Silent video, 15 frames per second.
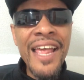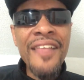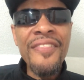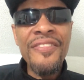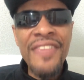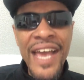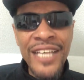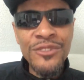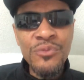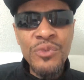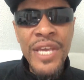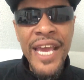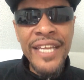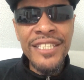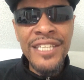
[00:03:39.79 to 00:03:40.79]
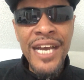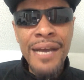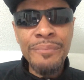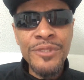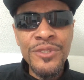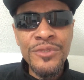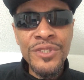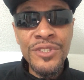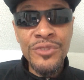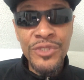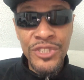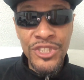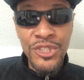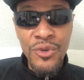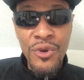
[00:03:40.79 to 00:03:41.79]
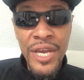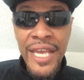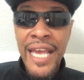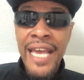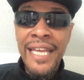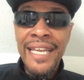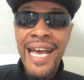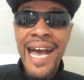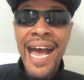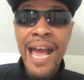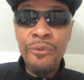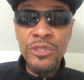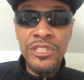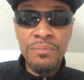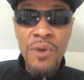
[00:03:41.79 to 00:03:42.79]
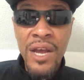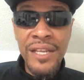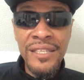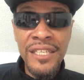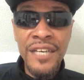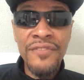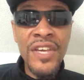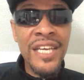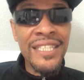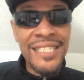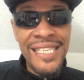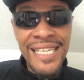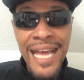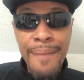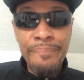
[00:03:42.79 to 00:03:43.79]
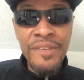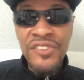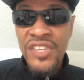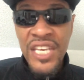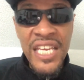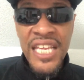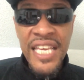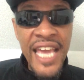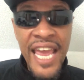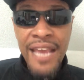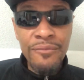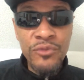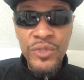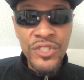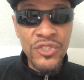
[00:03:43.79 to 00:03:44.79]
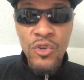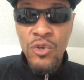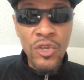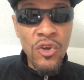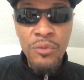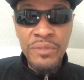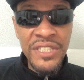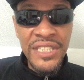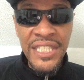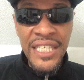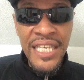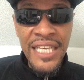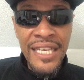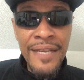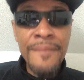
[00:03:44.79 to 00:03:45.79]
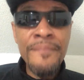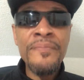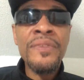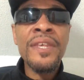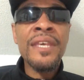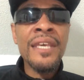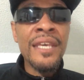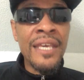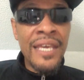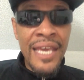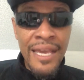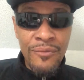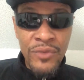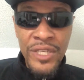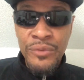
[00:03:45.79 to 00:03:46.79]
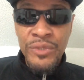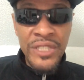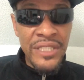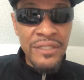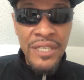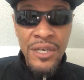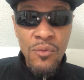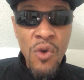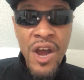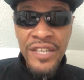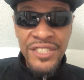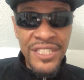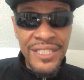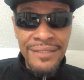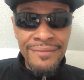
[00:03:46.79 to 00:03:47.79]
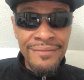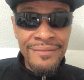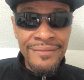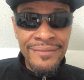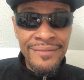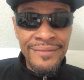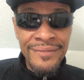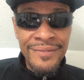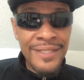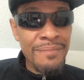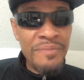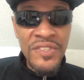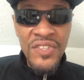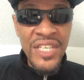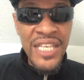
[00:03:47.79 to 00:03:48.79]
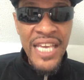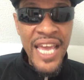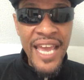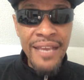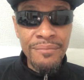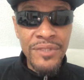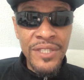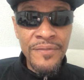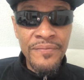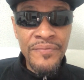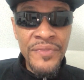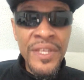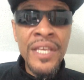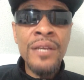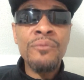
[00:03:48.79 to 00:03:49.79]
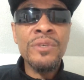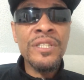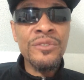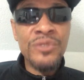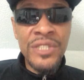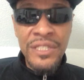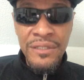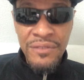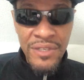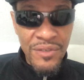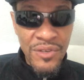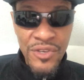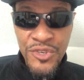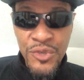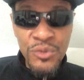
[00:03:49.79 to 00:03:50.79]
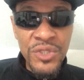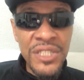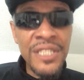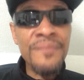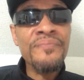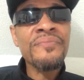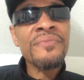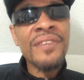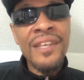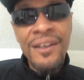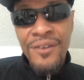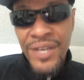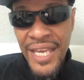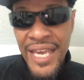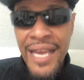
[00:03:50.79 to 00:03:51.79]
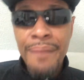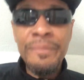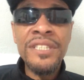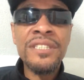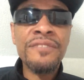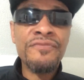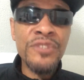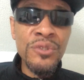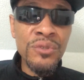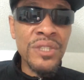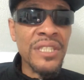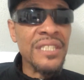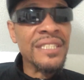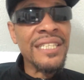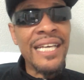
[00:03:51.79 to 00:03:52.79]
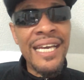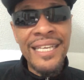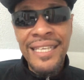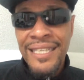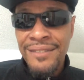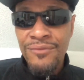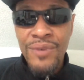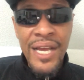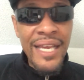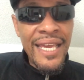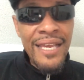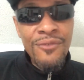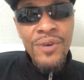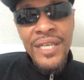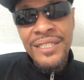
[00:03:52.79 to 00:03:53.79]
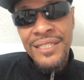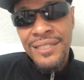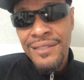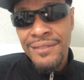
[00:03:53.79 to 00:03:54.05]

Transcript: That's what we had an opportunity to enjoy. Now, I was smart enough to not miss any games when he was in Oklahoma City and when he was in uh, Washington. Didn't miss any games. When he was in Houston, okay, I missed a few because I couldn't, I can't watch